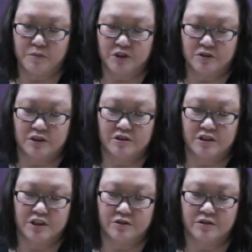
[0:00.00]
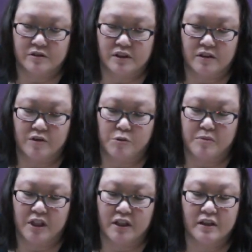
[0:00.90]
poster children of the
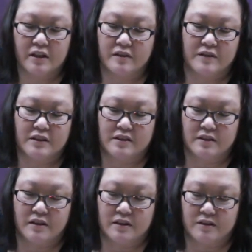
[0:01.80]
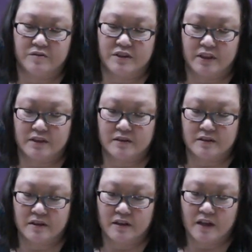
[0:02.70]
beginning of the end of days,
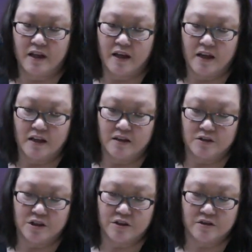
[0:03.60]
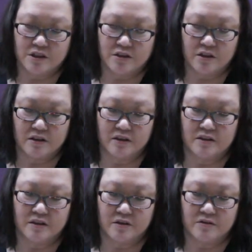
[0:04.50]
and the church taught
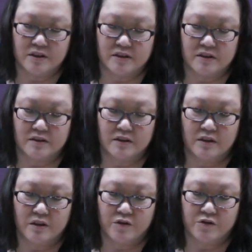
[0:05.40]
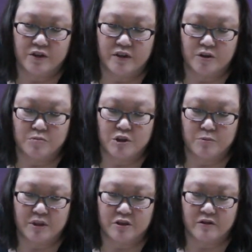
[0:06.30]
excuses for them to
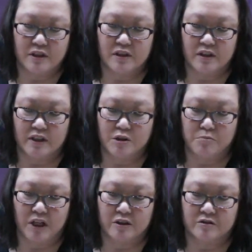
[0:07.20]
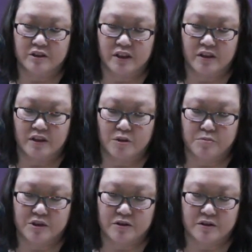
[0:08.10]
be treated like the modern day
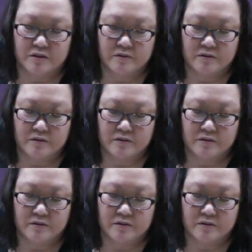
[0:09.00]
lepers.